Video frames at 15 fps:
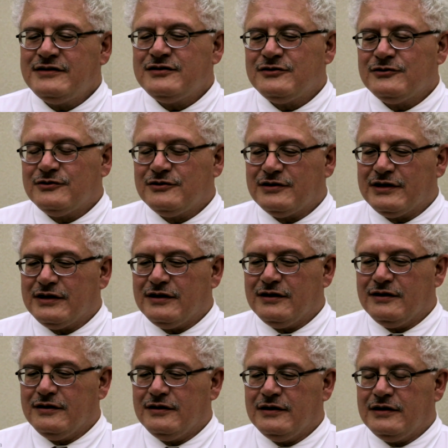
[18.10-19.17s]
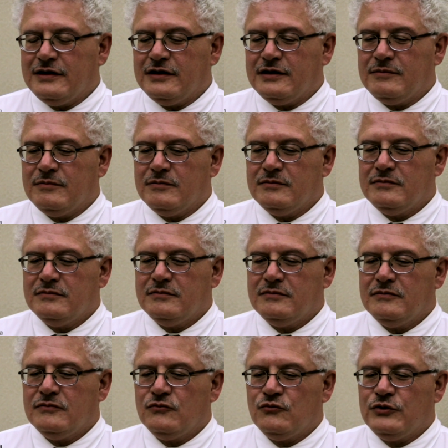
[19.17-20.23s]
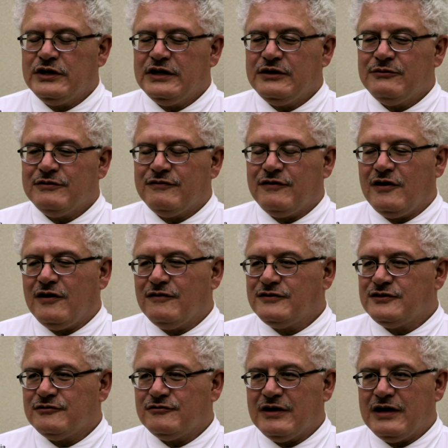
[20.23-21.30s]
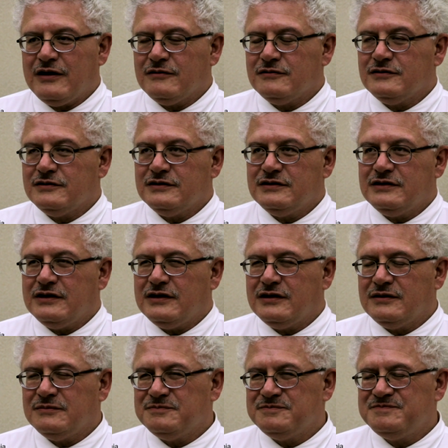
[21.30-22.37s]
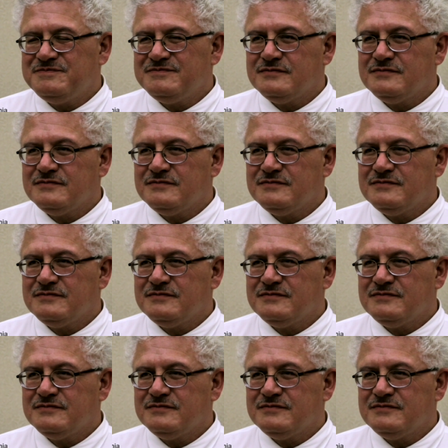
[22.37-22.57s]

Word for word: story um, really revolves around um,